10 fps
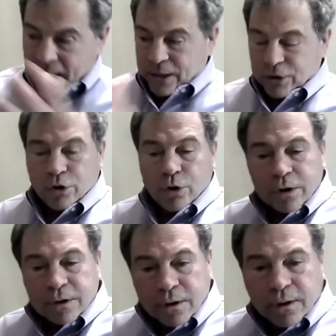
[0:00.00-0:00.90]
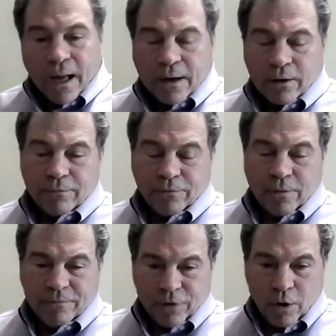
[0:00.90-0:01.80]
I took the letter
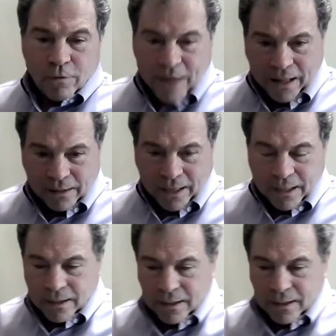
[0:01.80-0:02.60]
from Flo Valley